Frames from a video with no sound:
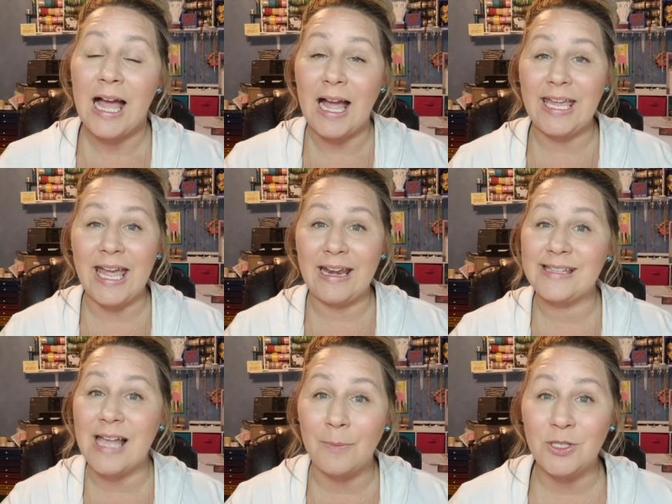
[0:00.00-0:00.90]
Again, it's
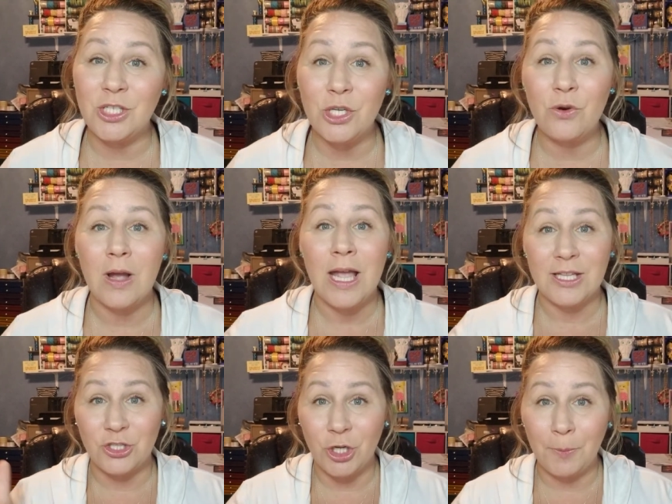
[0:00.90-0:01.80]
up to you.
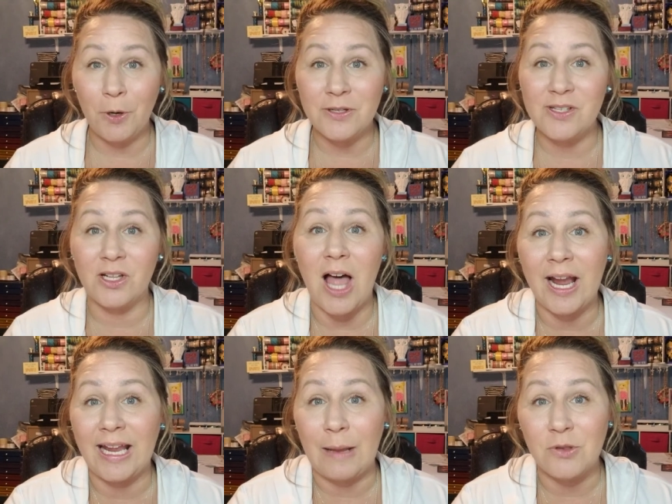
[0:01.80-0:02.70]
It's your personal
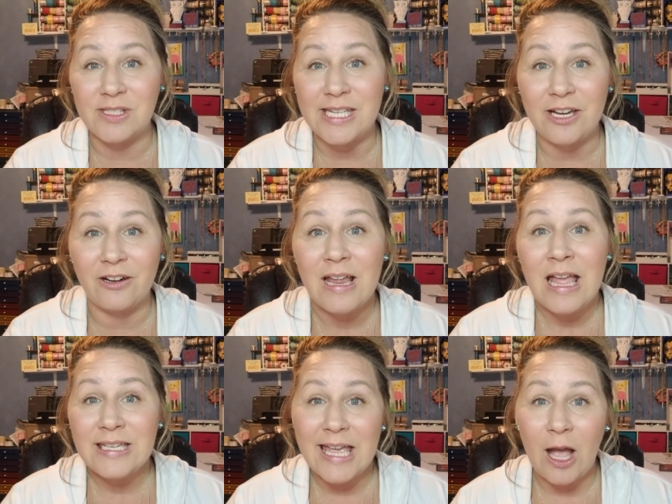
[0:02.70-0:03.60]
locket. I'm just here
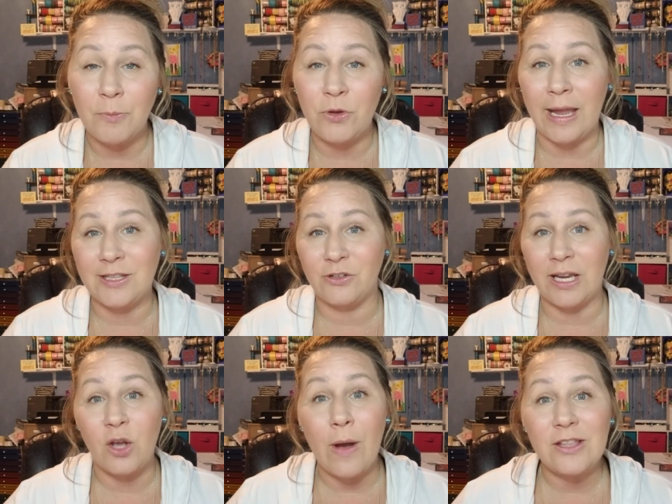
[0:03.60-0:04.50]
to help you answer any
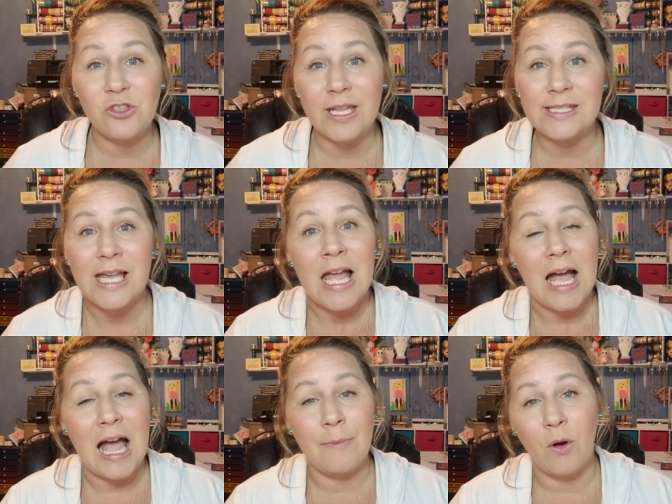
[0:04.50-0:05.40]
questions
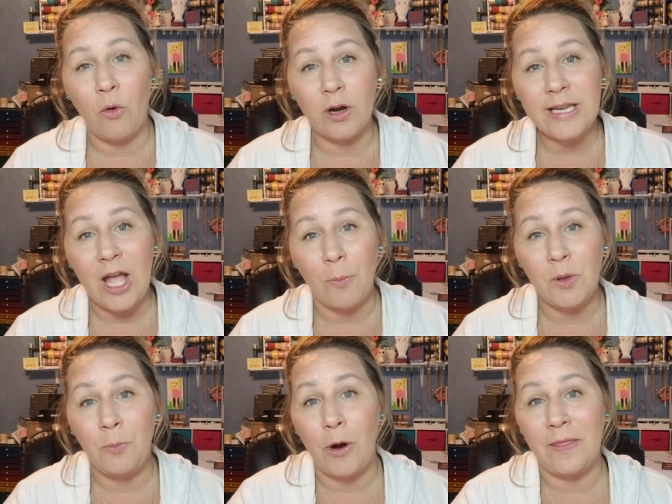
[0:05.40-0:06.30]
um, or to help you
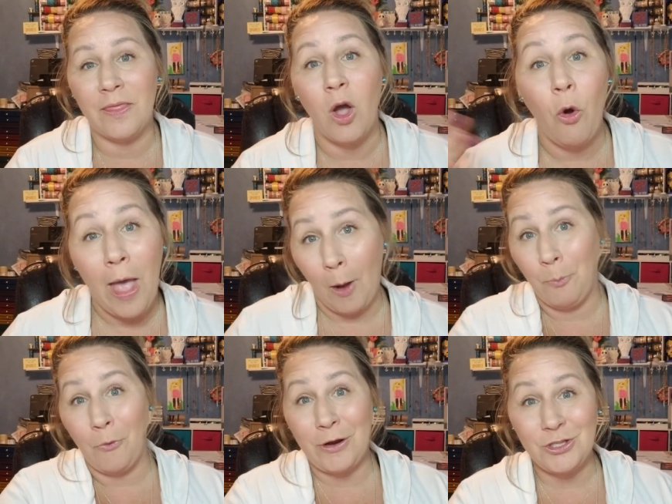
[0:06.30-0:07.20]
point, help
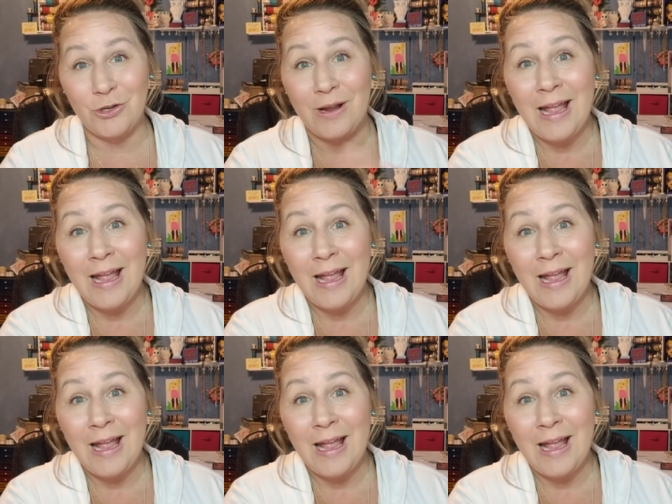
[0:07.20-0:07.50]
point you